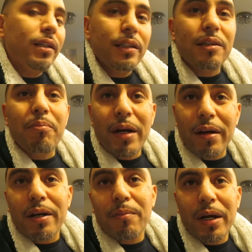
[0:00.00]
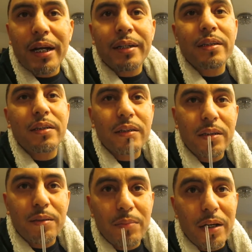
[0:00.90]
This is America, man.
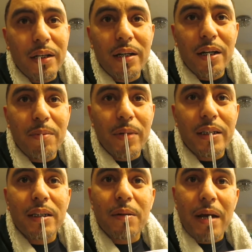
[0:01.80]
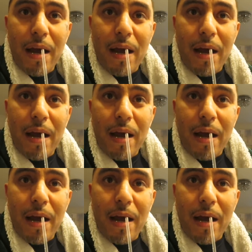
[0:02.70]
You better get up and make something